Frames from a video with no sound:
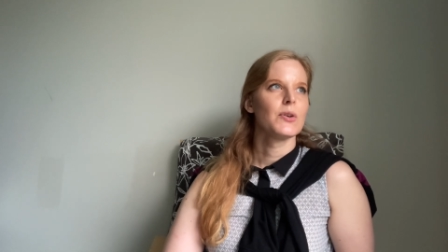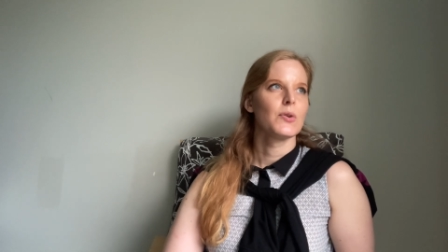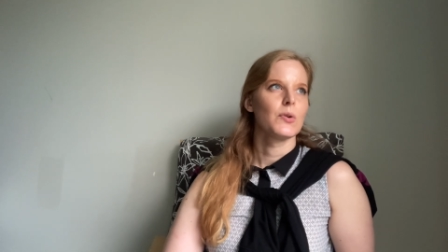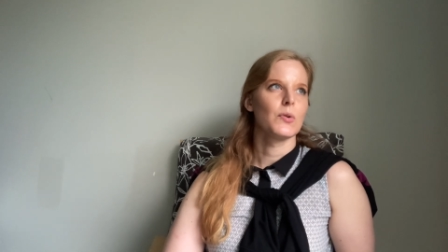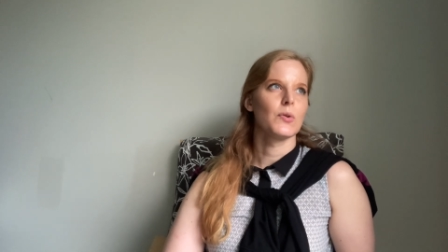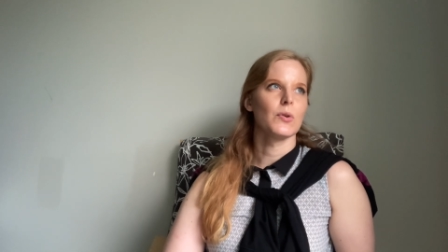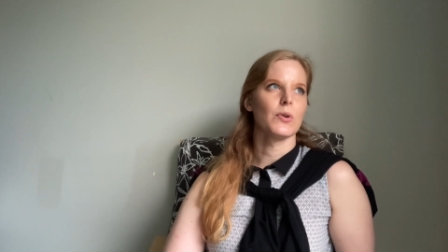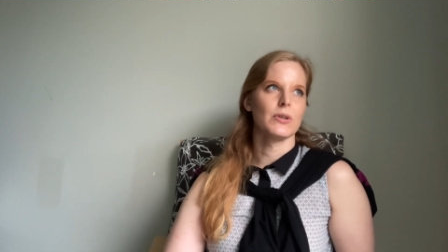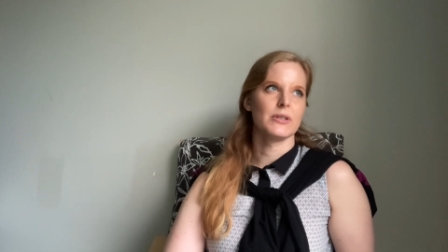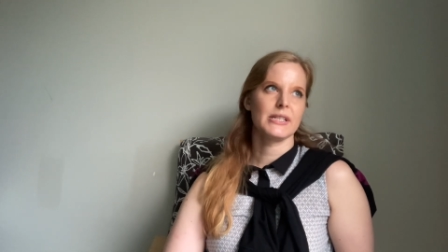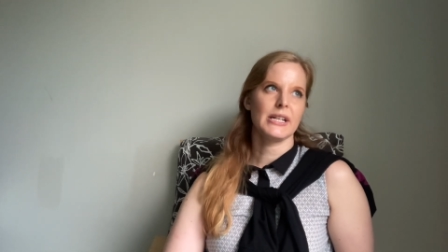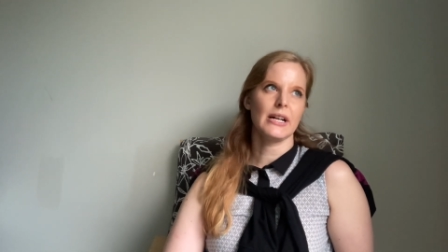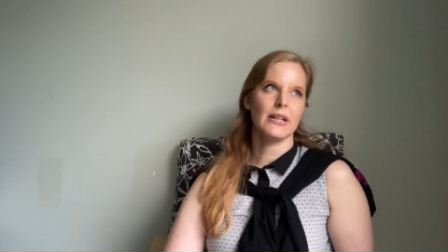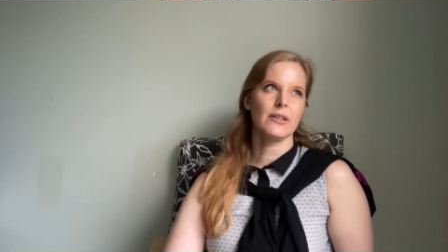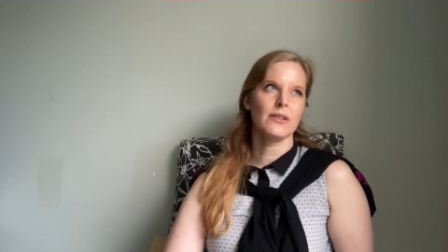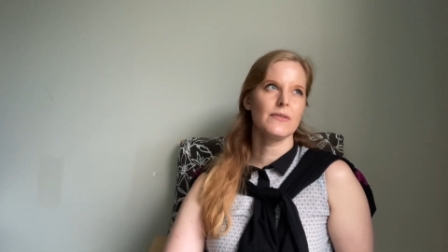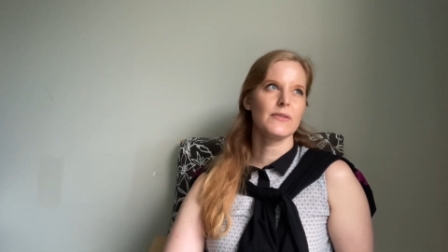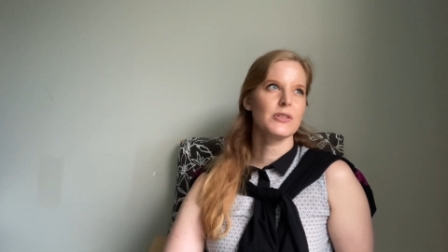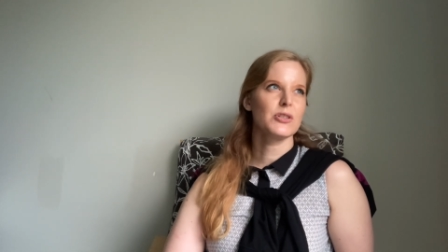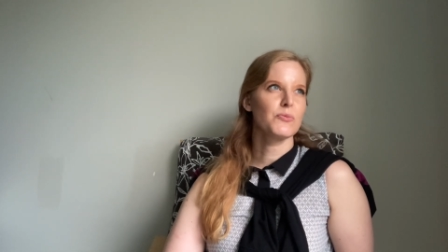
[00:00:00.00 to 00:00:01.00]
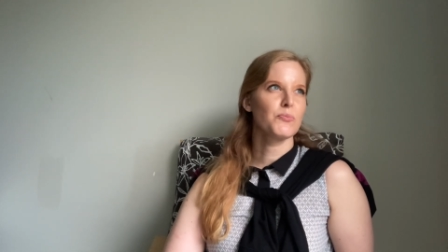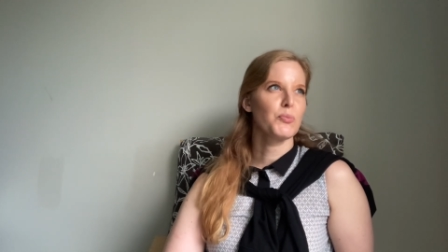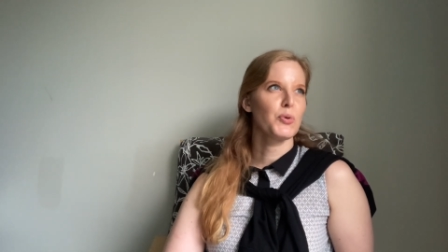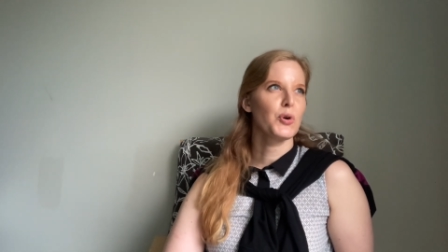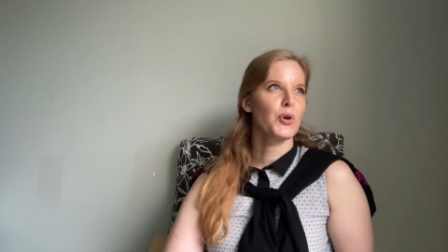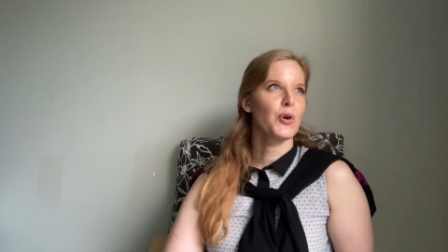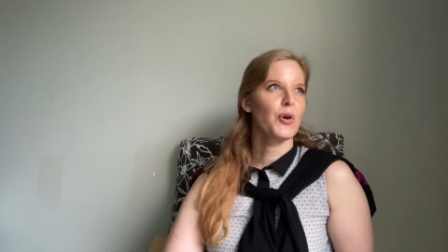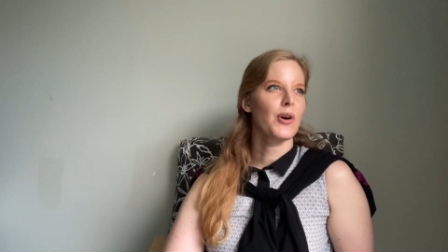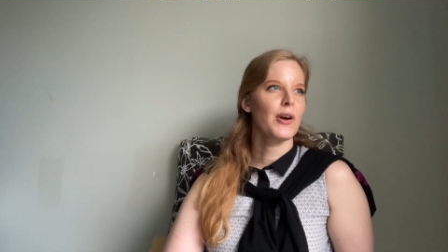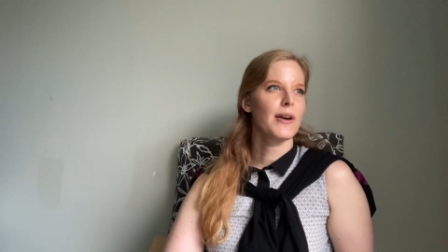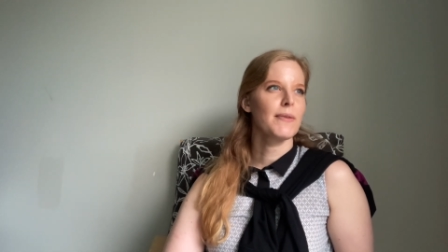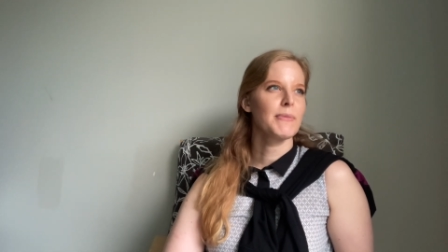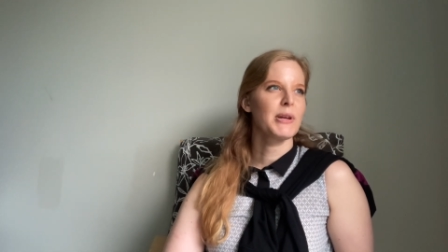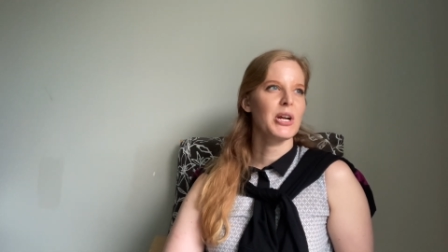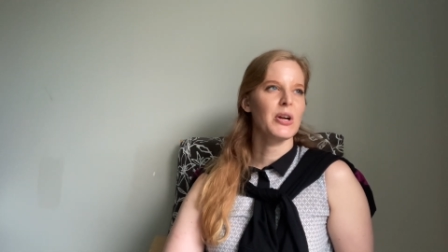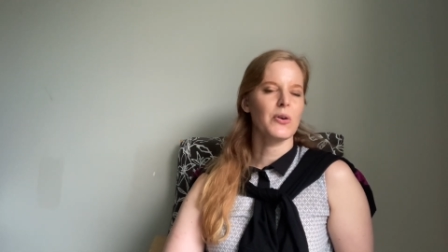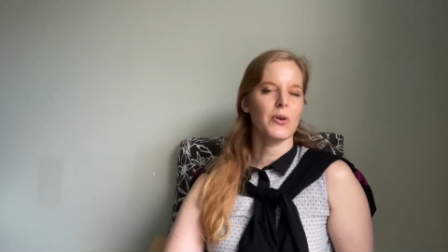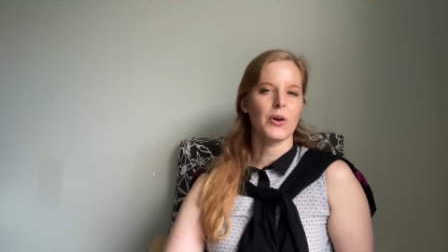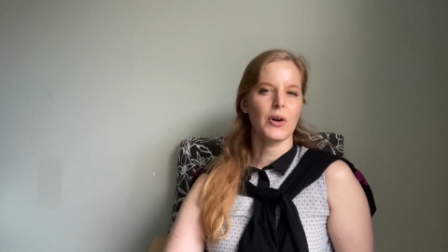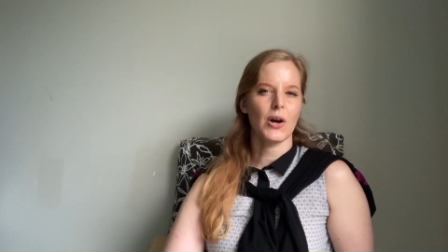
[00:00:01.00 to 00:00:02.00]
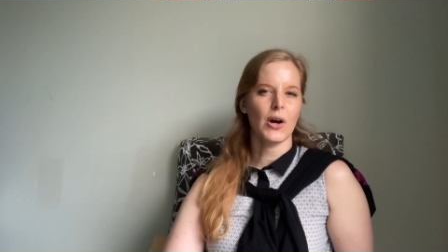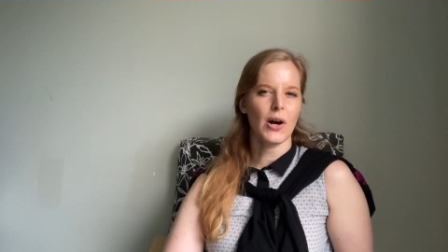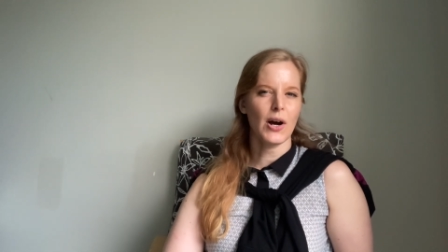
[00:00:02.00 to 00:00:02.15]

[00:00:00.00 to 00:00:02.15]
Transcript: or television programming or